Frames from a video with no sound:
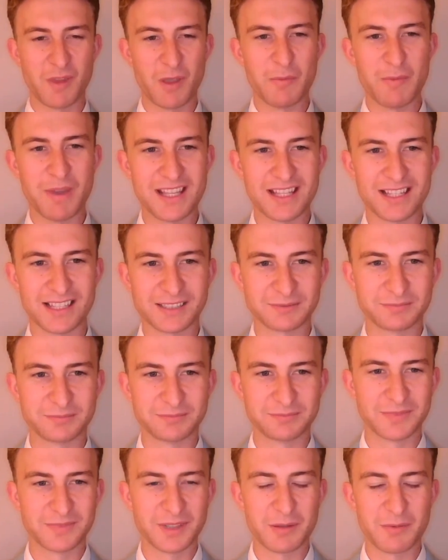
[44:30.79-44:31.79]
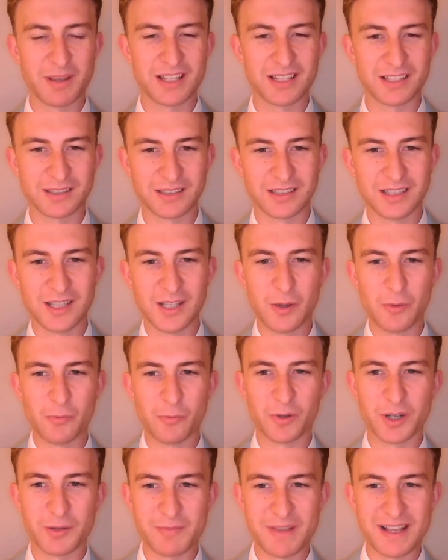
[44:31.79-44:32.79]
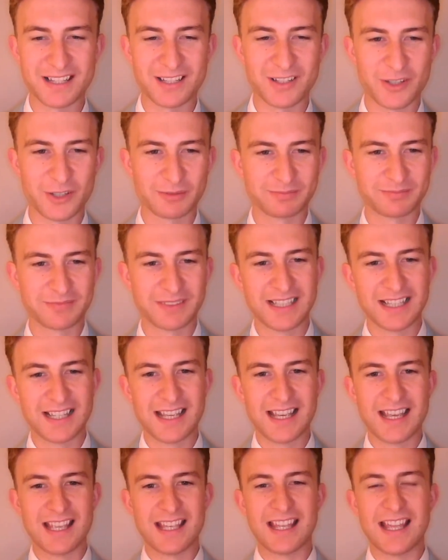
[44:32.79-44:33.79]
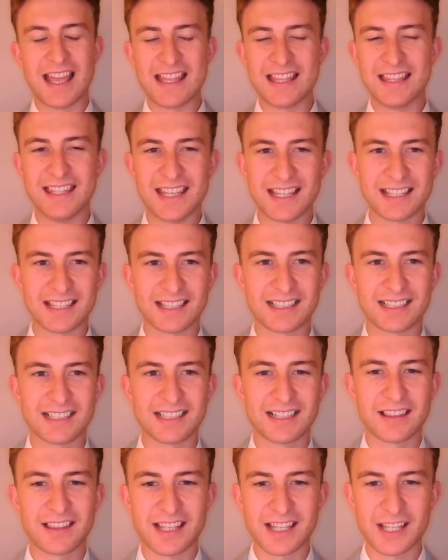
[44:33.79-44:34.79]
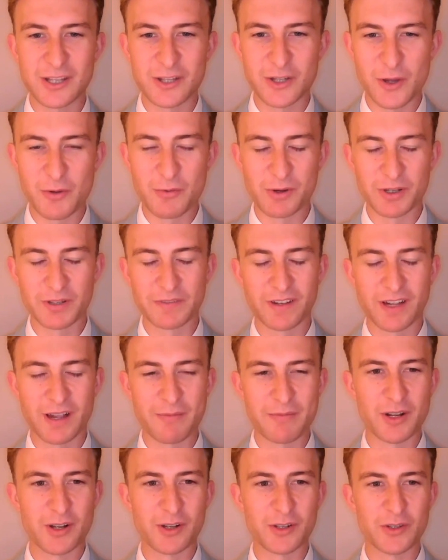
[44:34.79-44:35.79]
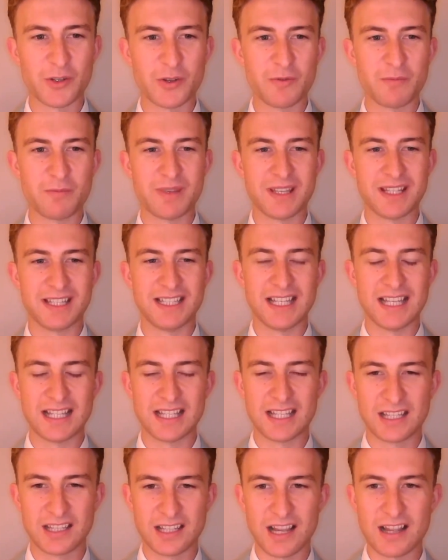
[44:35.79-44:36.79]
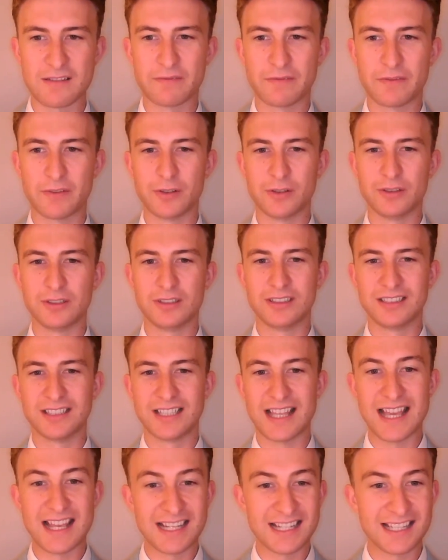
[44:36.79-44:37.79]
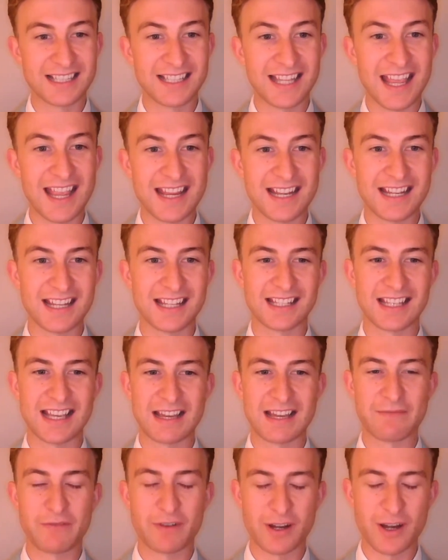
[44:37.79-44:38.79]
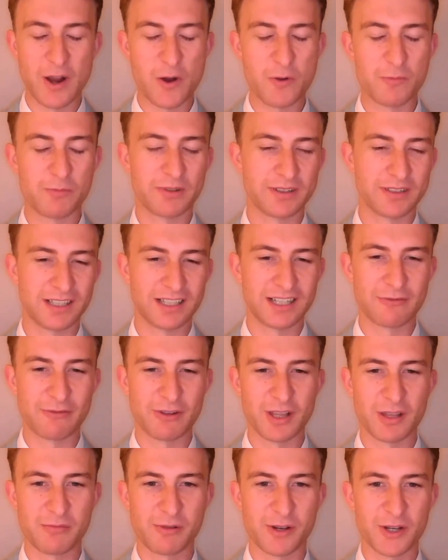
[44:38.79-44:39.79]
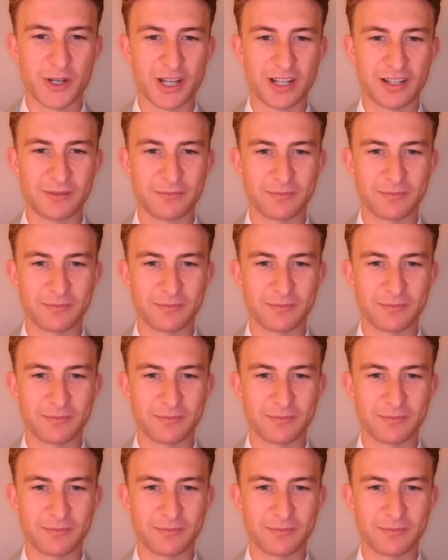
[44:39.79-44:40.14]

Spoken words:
Amazing. Amazing. What a message. Nick, thank you so much for coming on. You've been insightful, entertaining, and very open, and I really appreciate